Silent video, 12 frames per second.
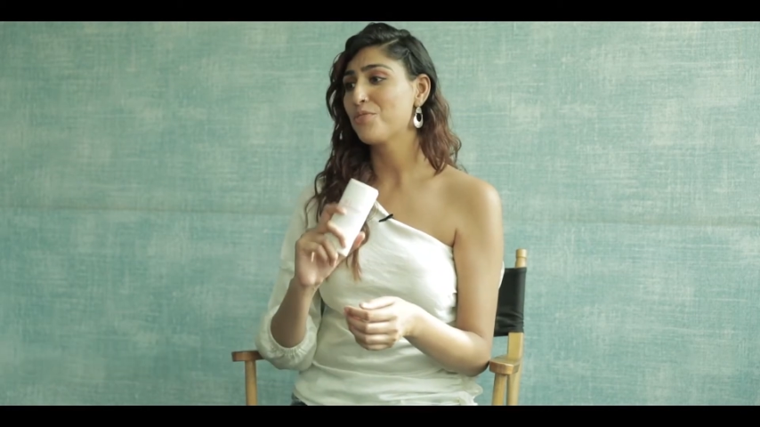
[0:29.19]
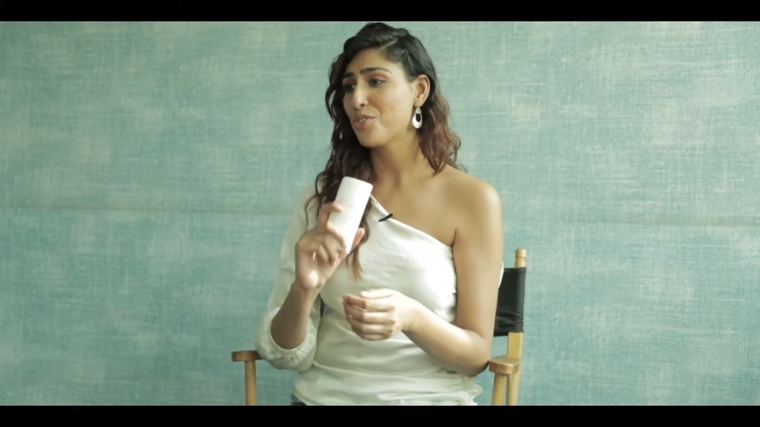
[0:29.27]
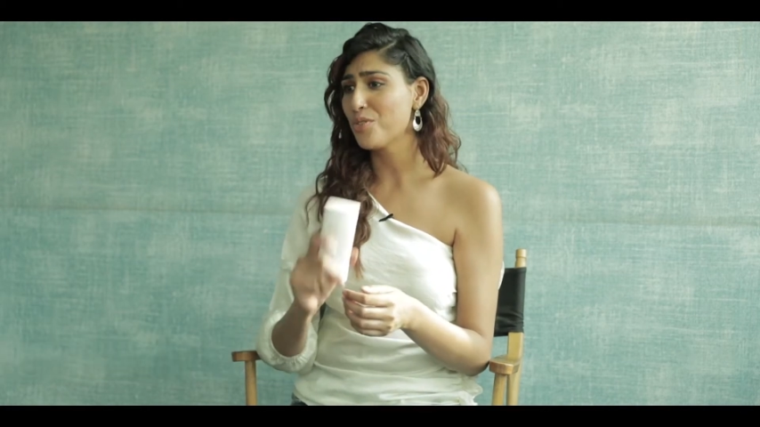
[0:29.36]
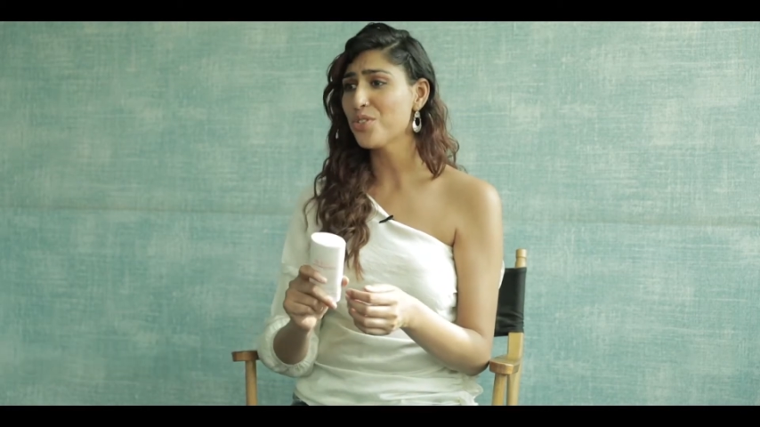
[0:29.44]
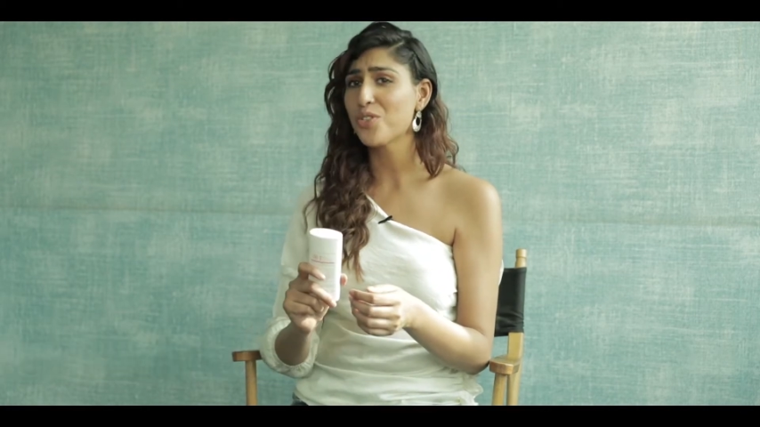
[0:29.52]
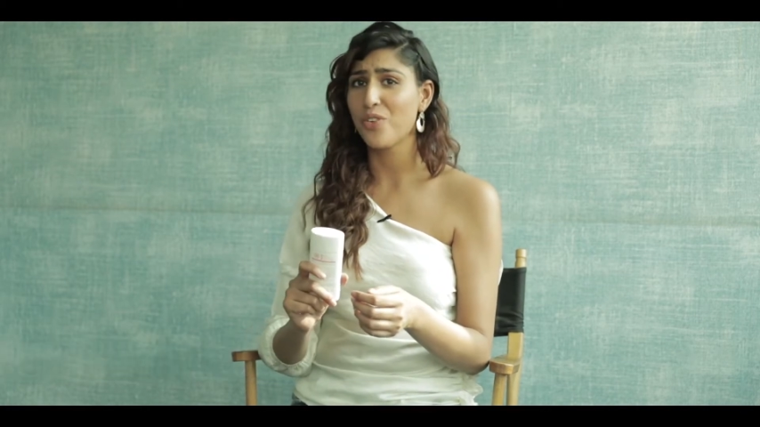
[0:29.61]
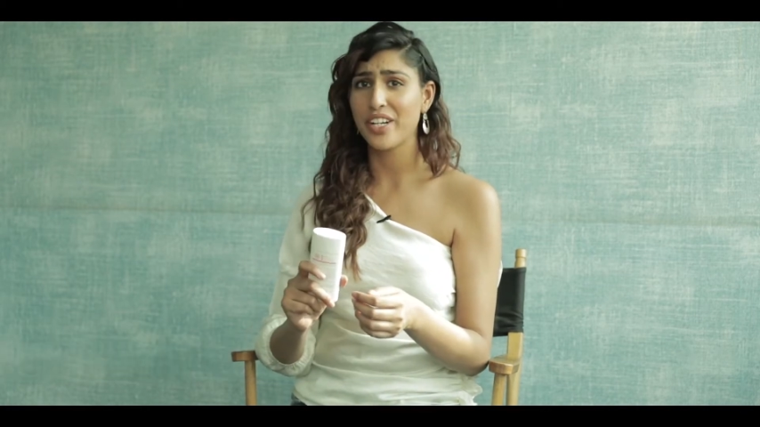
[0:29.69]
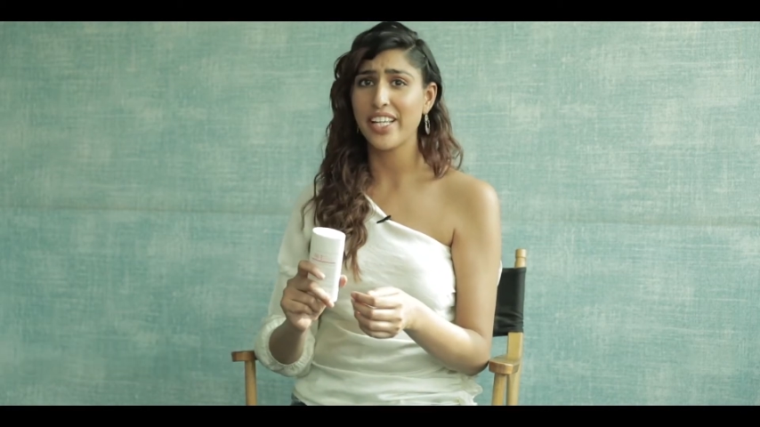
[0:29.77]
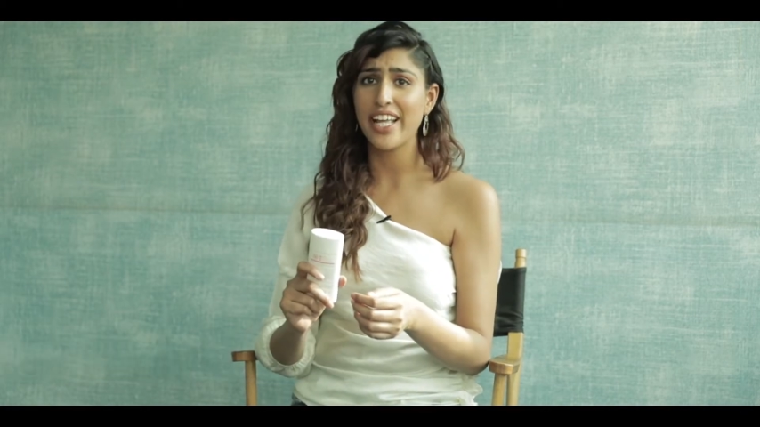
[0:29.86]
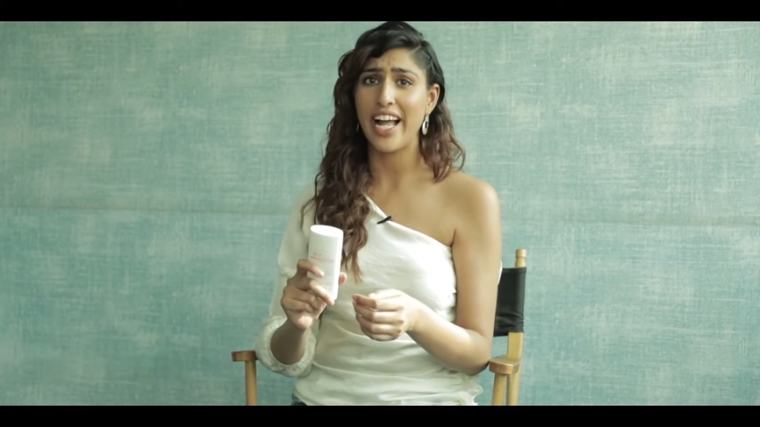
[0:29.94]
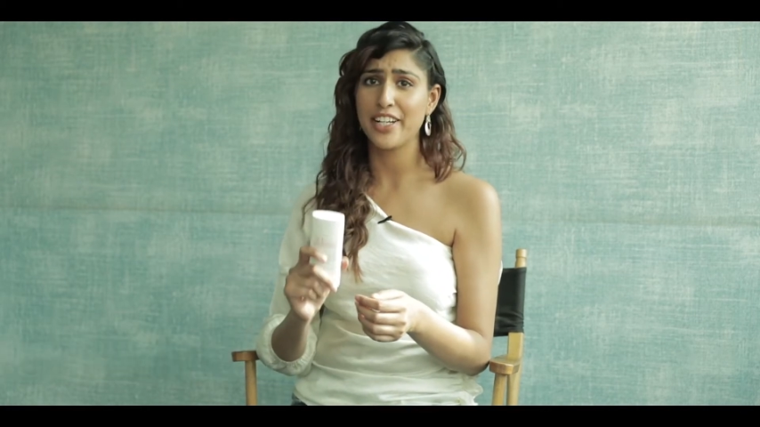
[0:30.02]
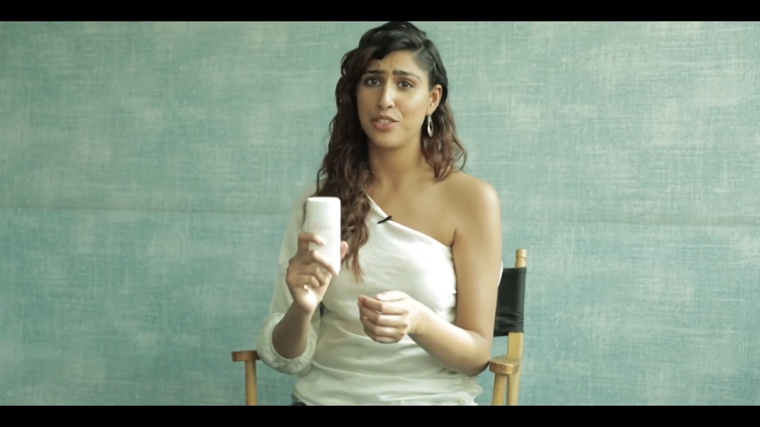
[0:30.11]
true
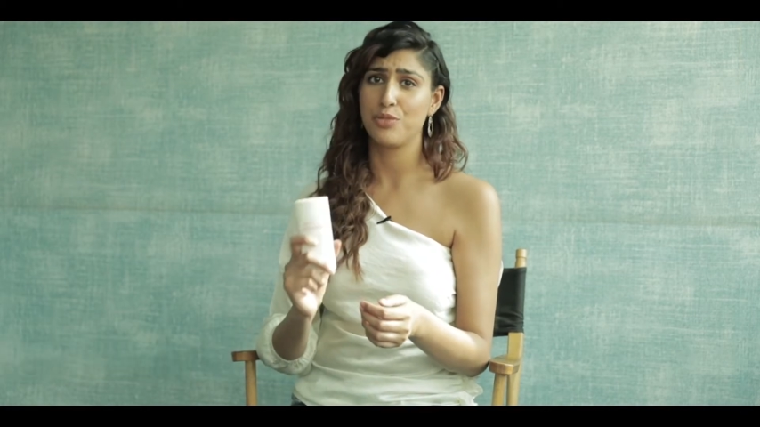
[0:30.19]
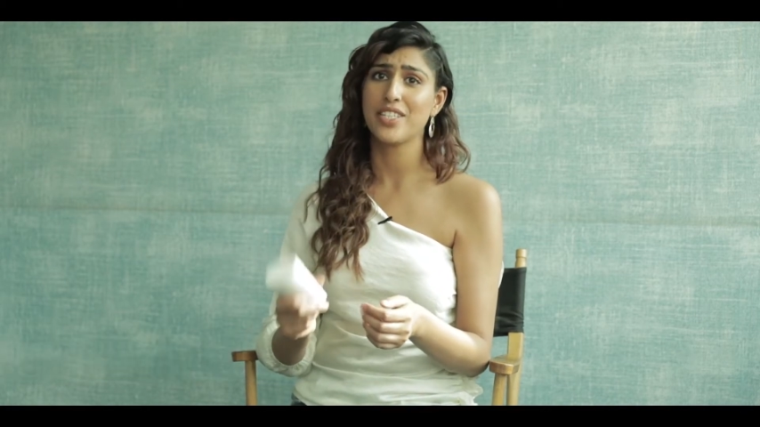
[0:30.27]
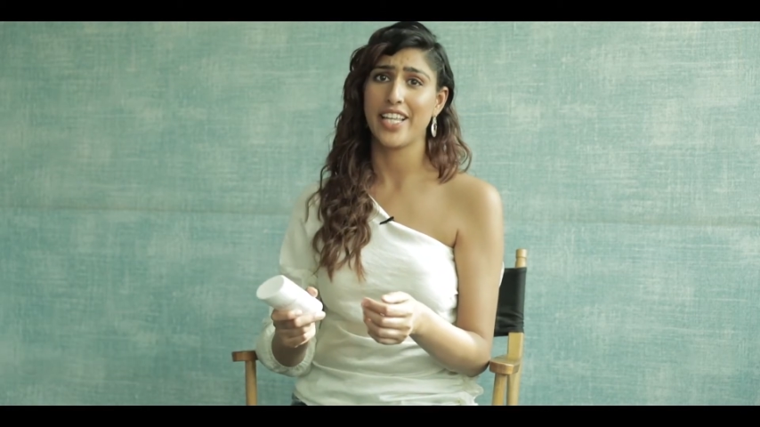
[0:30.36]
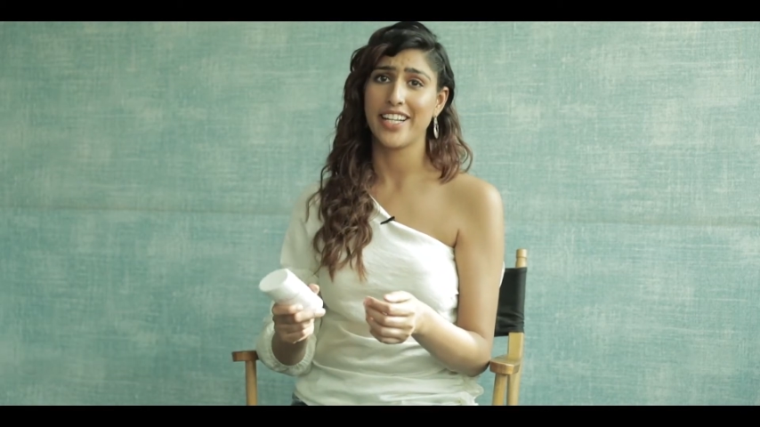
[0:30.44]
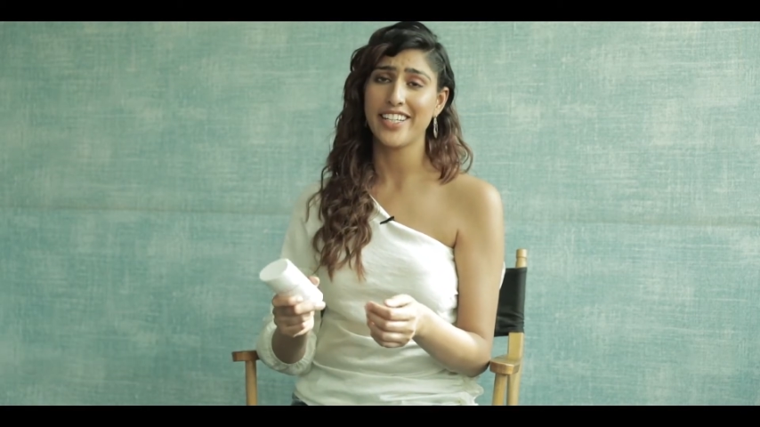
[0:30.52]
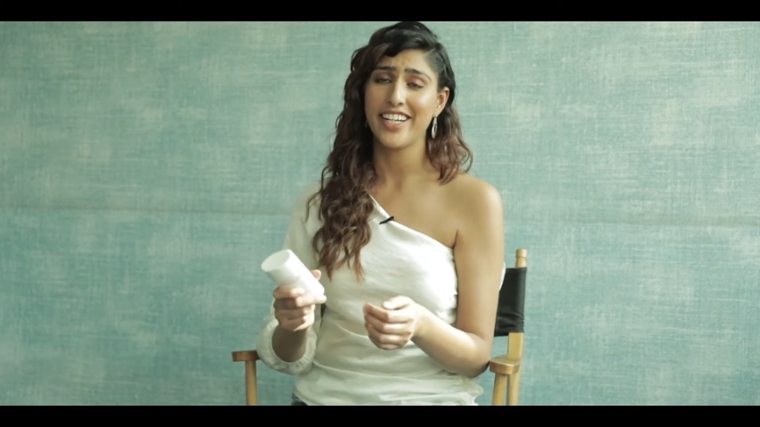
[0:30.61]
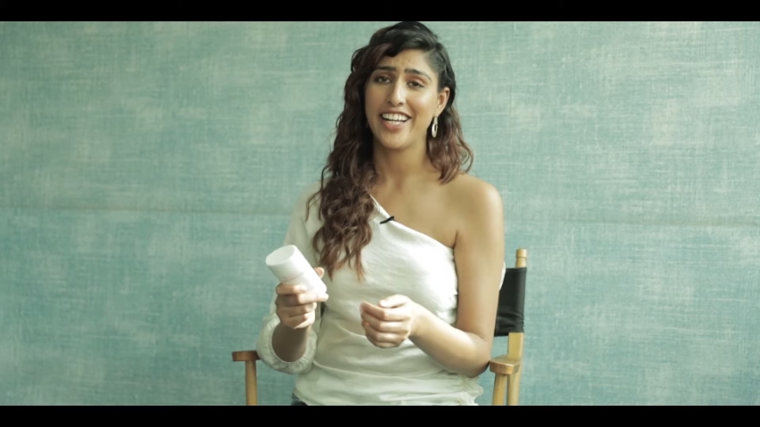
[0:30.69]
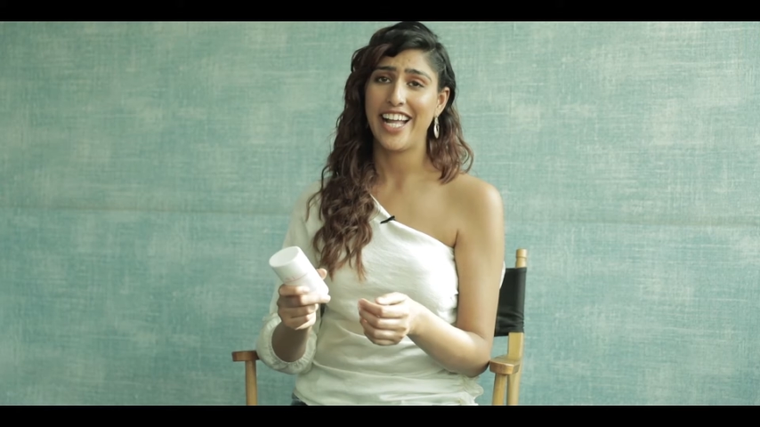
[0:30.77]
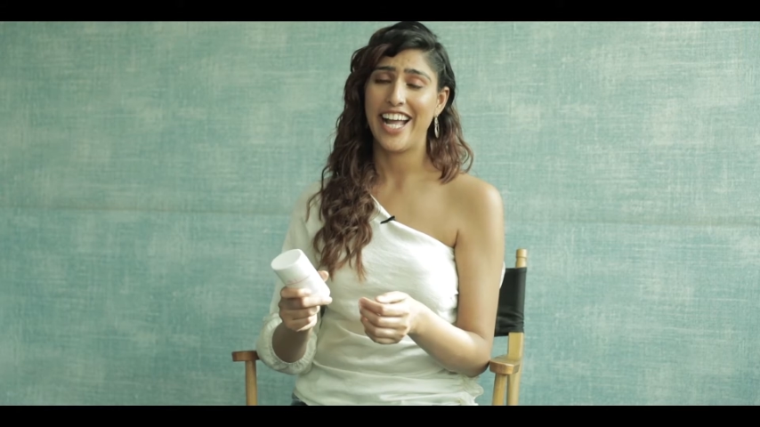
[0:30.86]
story, I do sink.